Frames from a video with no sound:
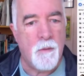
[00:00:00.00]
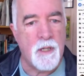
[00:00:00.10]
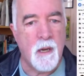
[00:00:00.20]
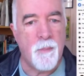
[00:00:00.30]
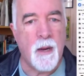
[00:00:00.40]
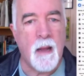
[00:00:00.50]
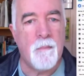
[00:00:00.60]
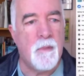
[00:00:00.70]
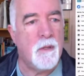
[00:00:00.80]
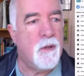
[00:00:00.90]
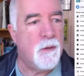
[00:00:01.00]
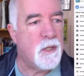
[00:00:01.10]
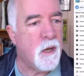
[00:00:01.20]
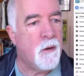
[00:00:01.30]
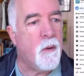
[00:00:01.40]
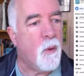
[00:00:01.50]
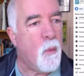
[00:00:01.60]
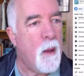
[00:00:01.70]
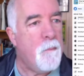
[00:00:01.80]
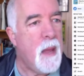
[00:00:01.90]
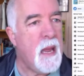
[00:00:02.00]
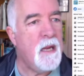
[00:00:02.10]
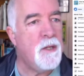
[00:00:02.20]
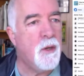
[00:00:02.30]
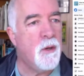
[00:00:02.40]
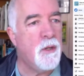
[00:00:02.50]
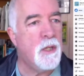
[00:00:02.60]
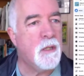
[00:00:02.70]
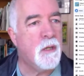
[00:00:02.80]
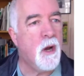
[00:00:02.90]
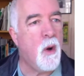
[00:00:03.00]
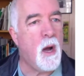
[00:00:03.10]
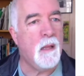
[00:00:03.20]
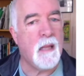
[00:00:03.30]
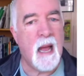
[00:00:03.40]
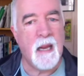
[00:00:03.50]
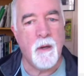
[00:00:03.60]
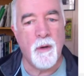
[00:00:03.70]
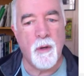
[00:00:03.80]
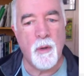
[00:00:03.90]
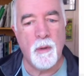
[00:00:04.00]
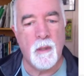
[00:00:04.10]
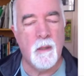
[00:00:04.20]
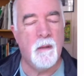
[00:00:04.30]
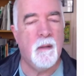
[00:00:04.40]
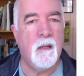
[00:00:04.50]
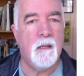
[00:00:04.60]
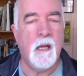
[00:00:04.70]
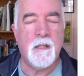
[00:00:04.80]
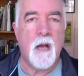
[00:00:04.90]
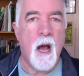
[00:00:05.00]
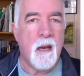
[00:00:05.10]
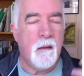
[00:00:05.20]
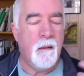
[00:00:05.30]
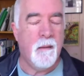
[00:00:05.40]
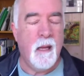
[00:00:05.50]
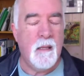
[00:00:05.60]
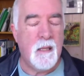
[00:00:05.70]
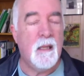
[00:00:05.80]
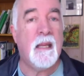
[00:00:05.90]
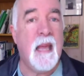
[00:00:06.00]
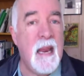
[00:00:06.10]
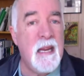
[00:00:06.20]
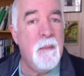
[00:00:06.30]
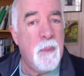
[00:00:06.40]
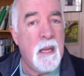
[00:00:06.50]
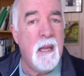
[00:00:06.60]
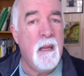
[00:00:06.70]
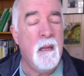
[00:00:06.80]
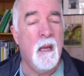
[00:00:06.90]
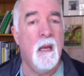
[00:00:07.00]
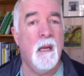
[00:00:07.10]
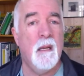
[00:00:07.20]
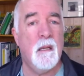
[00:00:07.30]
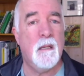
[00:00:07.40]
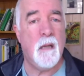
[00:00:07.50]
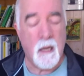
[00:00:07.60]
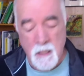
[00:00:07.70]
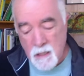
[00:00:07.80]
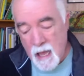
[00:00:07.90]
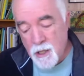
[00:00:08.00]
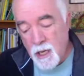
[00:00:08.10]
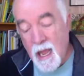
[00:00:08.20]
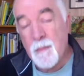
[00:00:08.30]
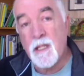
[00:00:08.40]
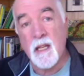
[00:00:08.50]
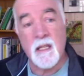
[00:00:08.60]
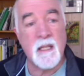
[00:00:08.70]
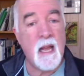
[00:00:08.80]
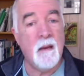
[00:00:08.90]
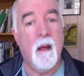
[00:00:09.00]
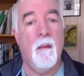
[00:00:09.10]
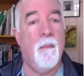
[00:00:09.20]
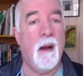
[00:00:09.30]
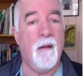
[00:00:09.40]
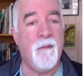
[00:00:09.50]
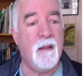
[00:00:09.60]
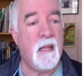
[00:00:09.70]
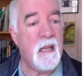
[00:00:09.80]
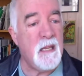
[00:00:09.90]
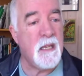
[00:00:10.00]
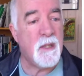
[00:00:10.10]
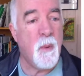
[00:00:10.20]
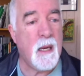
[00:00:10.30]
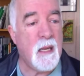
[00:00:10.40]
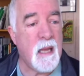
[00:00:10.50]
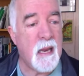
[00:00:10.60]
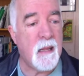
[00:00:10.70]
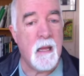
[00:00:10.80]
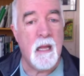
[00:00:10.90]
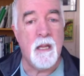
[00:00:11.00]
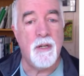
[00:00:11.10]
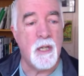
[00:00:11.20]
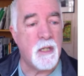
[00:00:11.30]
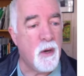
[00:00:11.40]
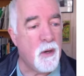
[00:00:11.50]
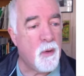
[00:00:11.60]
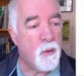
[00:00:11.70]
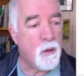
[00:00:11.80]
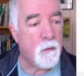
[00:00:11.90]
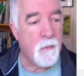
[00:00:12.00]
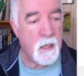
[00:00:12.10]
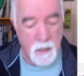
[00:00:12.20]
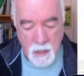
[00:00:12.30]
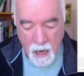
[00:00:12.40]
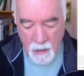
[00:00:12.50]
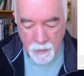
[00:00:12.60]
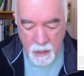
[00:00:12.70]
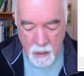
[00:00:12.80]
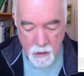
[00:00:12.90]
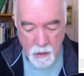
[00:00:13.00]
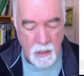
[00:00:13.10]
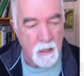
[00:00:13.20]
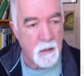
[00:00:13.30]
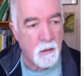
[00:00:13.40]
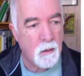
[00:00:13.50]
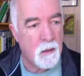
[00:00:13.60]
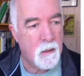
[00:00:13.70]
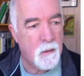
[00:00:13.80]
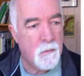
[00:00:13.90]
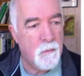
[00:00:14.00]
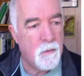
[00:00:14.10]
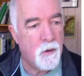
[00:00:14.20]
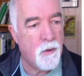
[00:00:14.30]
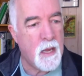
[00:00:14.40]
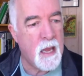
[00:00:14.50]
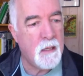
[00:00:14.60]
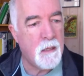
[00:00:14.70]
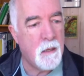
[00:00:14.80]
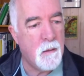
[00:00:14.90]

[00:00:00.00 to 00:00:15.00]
I'm just going to bring up, just going to go to a web page, so you can just go online, go to Google. It's in the KDP / Amazon site, but I find the easiest way to get it is just go to Google, type in Kindle Create,